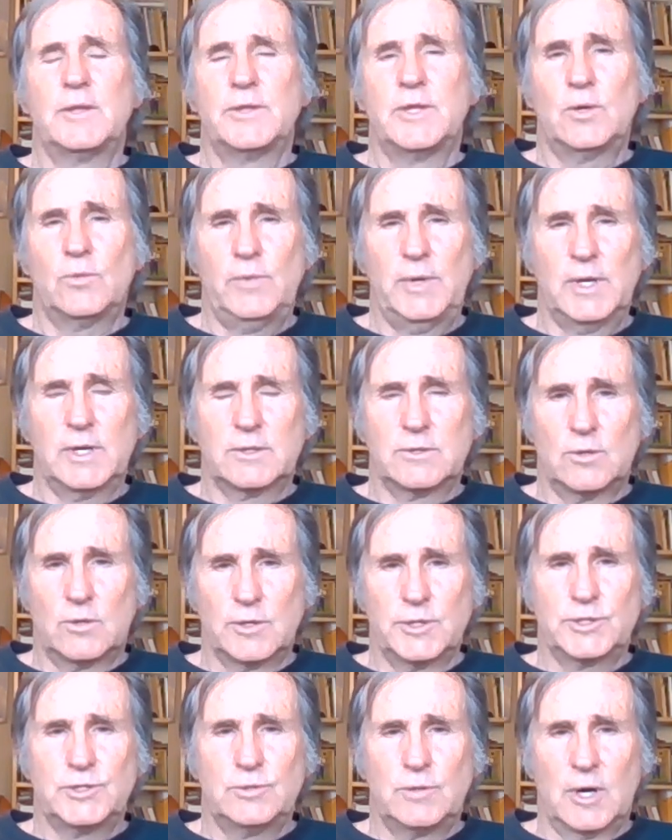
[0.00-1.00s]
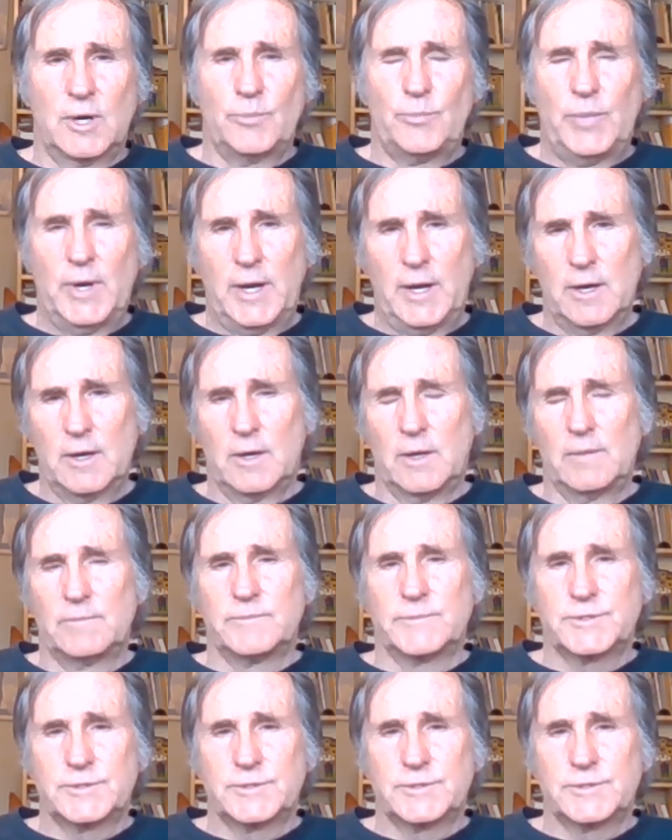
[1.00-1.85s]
that we ignore to our peril.